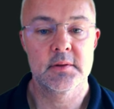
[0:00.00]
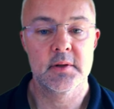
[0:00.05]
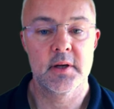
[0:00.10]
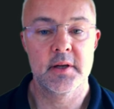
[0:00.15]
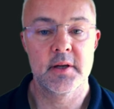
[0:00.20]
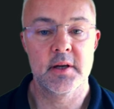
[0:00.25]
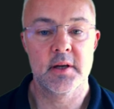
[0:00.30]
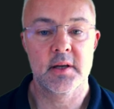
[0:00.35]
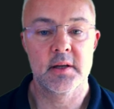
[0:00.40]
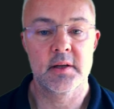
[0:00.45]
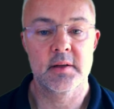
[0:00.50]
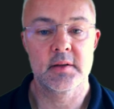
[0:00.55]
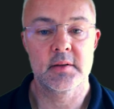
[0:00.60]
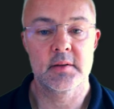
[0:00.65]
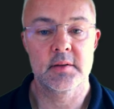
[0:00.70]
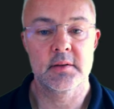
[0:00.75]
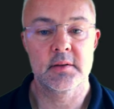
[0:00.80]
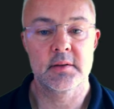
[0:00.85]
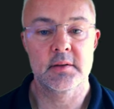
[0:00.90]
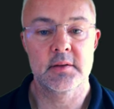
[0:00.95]
And you can
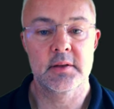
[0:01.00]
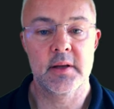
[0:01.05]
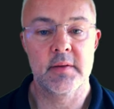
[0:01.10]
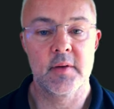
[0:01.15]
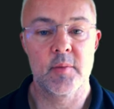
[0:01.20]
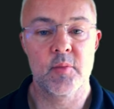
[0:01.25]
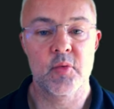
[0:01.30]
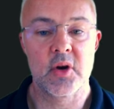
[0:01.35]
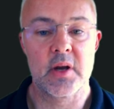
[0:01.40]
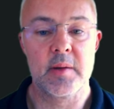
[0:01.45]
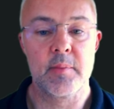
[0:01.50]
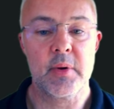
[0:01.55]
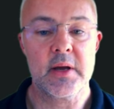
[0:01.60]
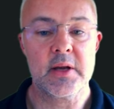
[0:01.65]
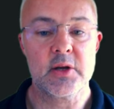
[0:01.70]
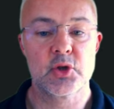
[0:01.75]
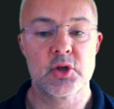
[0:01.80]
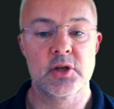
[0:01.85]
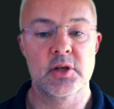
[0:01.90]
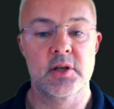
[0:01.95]
give it pretty
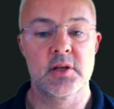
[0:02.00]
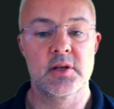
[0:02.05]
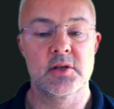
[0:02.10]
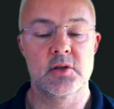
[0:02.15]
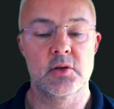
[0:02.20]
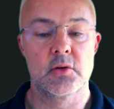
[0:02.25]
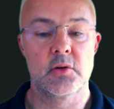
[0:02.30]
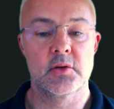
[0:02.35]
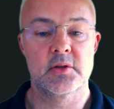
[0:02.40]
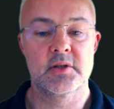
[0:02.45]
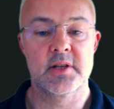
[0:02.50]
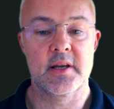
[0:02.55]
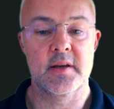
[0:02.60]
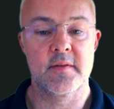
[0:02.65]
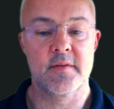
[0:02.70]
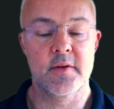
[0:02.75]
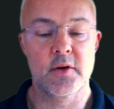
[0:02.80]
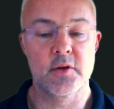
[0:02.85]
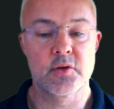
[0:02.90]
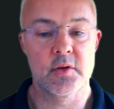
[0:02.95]
pictures or take a
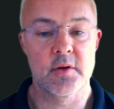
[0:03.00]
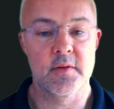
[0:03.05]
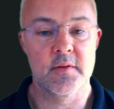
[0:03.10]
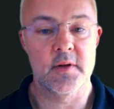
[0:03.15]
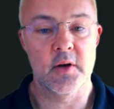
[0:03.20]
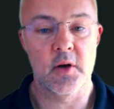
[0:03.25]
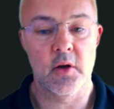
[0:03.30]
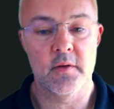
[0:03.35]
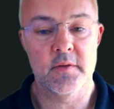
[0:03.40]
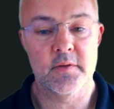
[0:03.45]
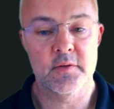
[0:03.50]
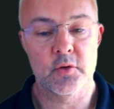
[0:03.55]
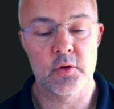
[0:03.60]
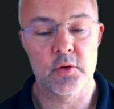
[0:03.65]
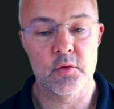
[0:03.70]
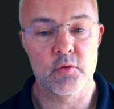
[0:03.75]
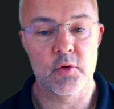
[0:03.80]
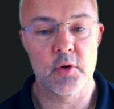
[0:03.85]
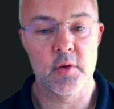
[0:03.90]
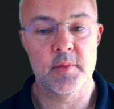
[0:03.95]
photo of the loft or
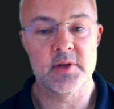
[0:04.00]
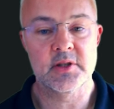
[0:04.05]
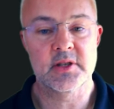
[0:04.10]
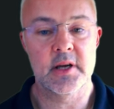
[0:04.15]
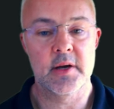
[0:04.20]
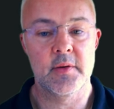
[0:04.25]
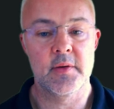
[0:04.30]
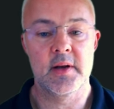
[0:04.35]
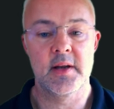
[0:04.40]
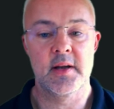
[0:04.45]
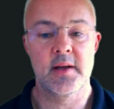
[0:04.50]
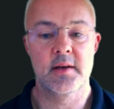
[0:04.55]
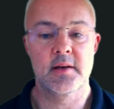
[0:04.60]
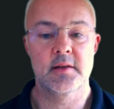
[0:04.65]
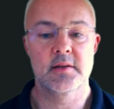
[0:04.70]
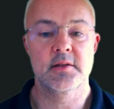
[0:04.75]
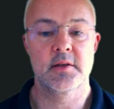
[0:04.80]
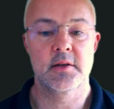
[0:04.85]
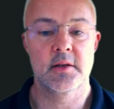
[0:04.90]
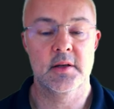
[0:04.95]
the room it's going in,
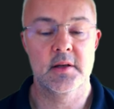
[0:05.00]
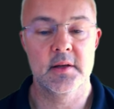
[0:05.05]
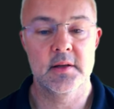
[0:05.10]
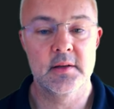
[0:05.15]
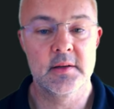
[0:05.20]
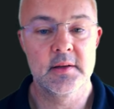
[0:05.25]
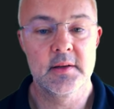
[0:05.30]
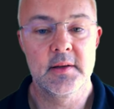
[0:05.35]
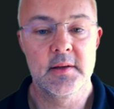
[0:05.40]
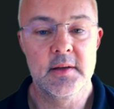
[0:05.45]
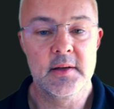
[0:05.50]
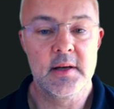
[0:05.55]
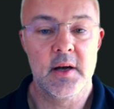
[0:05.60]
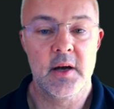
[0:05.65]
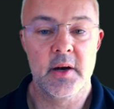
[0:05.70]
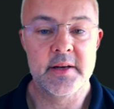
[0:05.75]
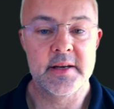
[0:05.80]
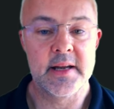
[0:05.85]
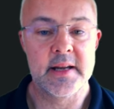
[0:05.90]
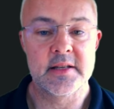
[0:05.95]
so you can
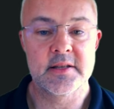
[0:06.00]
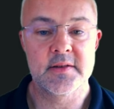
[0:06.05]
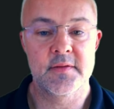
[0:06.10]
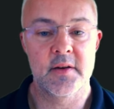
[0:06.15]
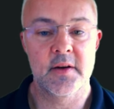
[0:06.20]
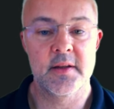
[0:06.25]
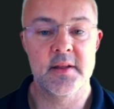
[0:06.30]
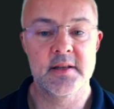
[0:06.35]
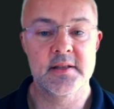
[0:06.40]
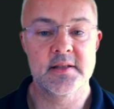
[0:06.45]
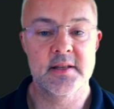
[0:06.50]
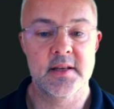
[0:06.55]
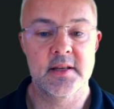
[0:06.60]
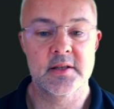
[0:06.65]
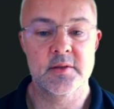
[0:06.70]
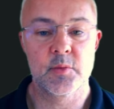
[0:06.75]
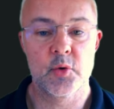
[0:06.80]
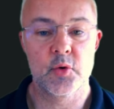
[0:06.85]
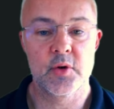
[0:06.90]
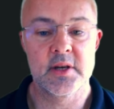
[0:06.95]
identify these
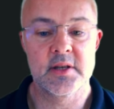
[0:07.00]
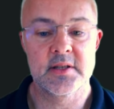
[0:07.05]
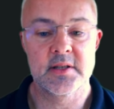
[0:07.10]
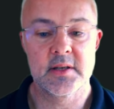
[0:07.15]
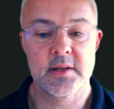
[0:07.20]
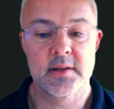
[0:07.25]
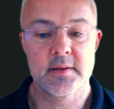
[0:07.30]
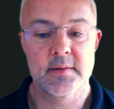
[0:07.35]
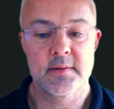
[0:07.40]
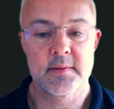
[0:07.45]
things more easy.